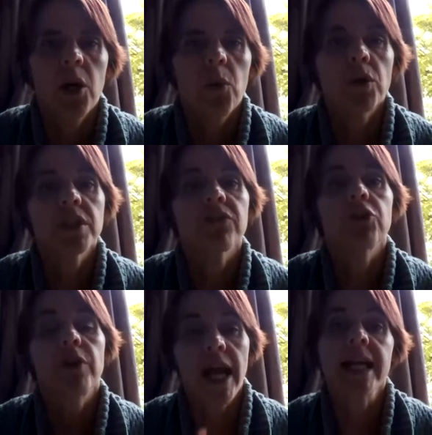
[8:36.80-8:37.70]
Once I've
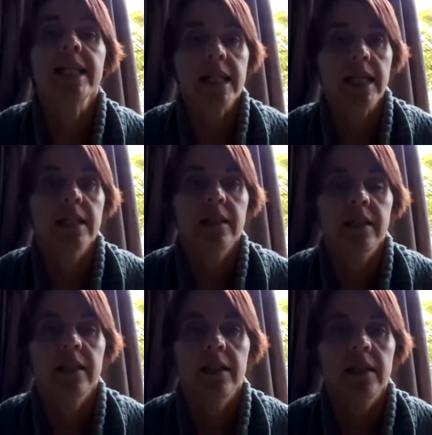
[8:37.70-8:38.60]
created
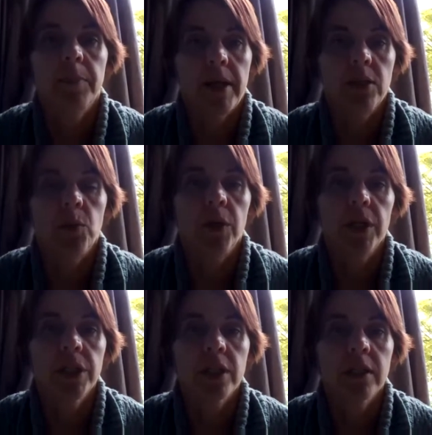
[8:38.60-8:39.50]
the
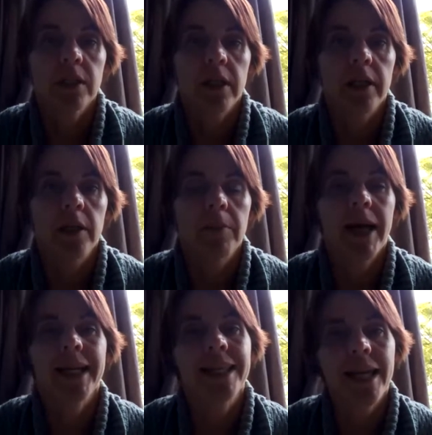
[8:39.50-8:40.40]
password,
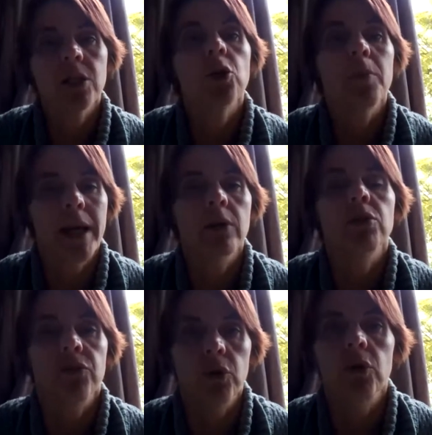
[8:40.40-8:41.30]
I can then come
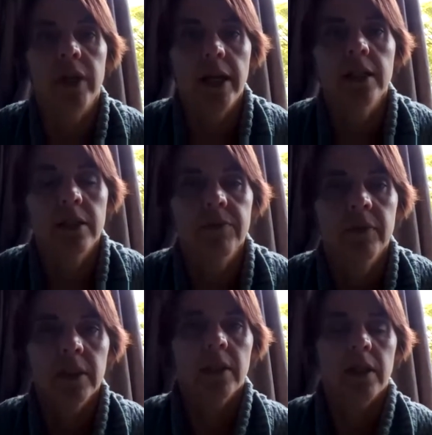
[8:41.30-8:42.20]
out of all that.
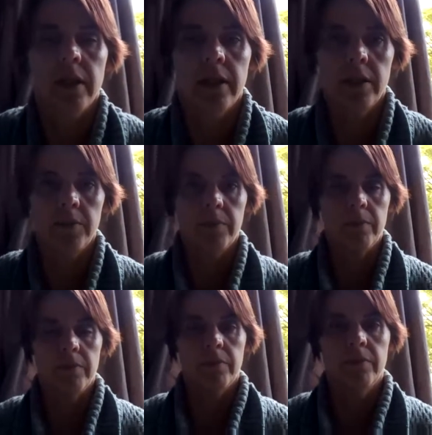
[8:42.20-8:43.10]

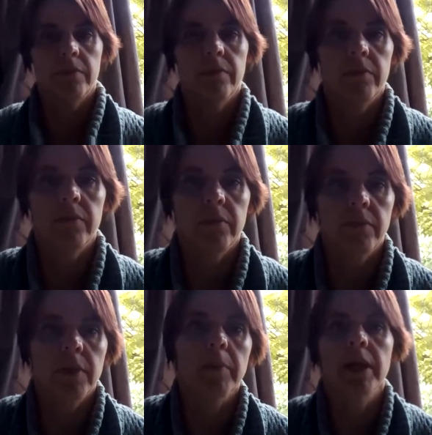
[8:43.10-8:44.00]

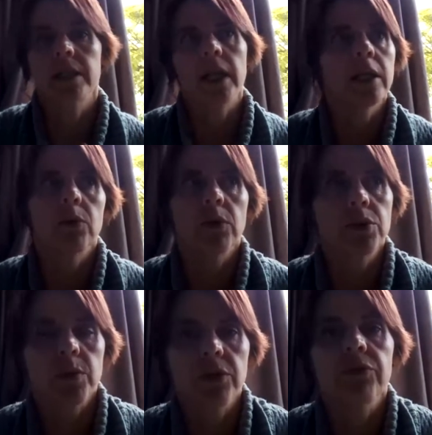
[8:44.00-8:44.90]
It might take you
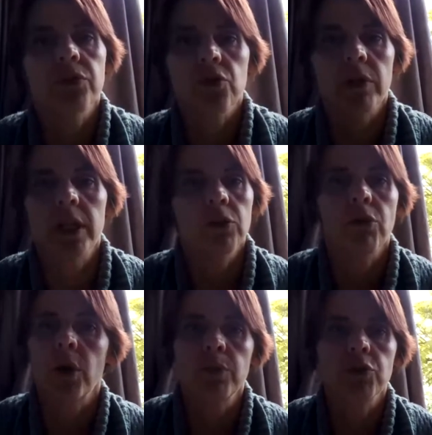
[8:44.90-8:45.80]
onto a different screen, a
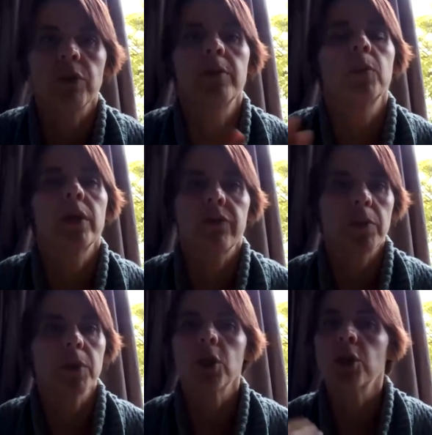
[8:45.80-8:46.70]
Chrome screen, whatever,
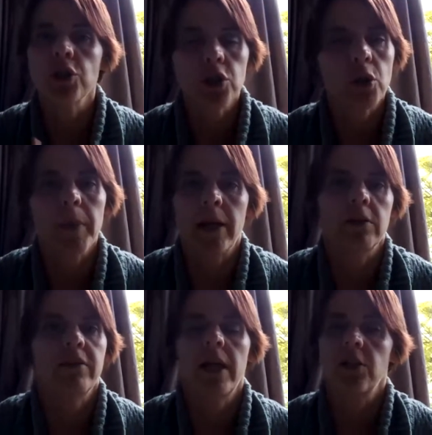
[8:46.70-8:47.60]
but you can just come
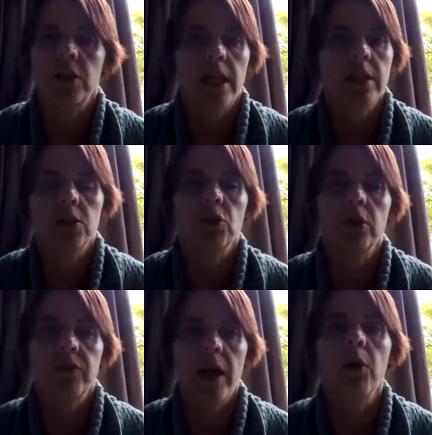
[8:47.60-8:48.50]
out of that, just exit
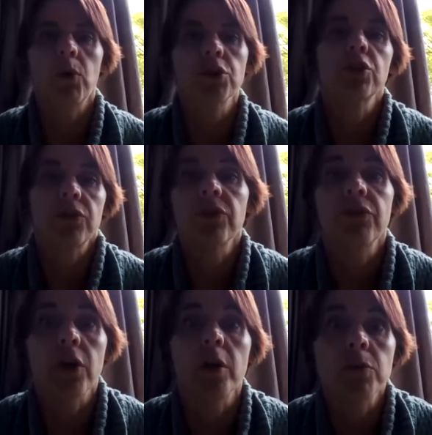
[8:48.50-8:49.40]
all of that once you've
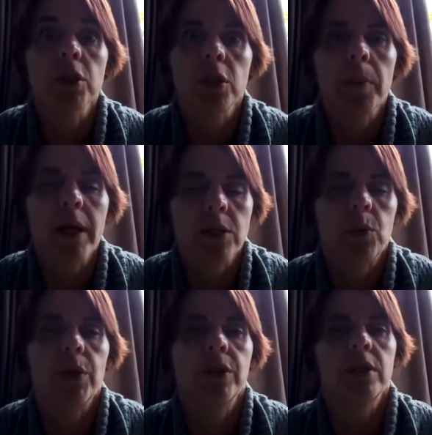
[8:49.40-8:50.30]
confirmed your
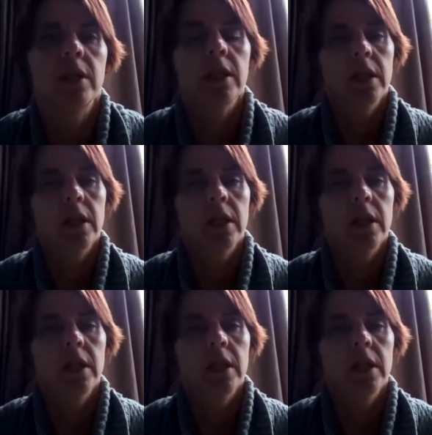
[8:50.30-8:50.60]
passwords.